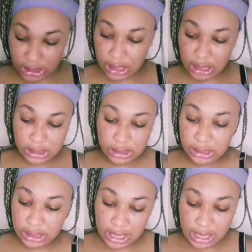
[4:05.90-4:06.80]

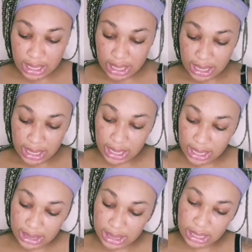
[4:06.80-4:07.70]
is
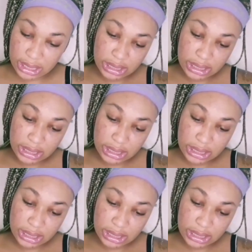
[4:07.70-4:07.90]
and then